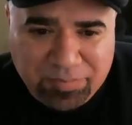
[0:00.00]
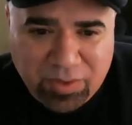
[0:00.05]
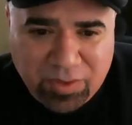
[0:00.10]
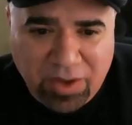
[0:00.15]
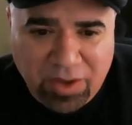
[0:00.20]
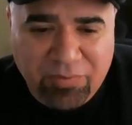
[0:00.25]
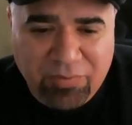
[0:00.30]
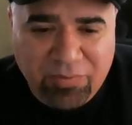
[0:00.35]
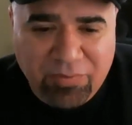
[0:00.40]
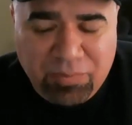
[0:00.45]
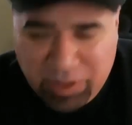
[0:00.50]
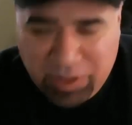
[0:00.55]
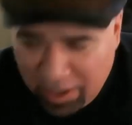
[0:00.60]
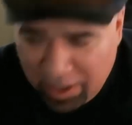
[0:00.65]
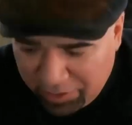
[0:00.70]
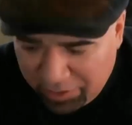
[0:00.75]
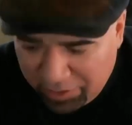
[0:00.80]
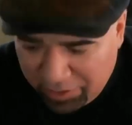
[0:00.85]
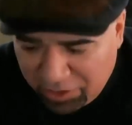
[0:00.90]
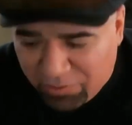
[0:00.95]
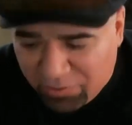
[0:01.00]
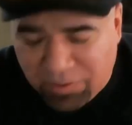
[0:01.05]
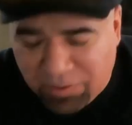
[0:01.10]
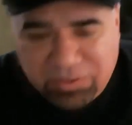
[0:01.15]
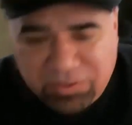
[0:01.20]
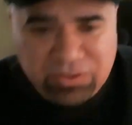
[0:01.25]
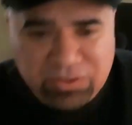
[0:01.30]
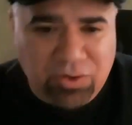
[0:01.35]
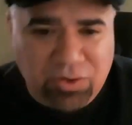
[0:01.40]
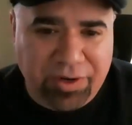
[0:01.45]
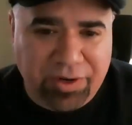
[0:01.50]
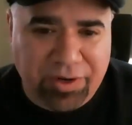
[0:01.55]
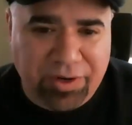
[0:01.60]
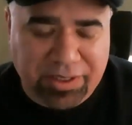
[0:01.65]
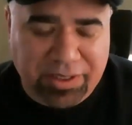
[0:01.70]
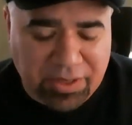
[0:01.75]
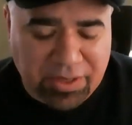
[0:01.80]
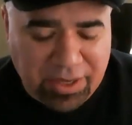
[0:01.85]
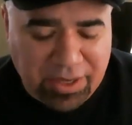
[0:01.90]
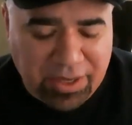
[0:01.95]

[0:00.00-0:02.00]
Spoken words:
of telling your own stories,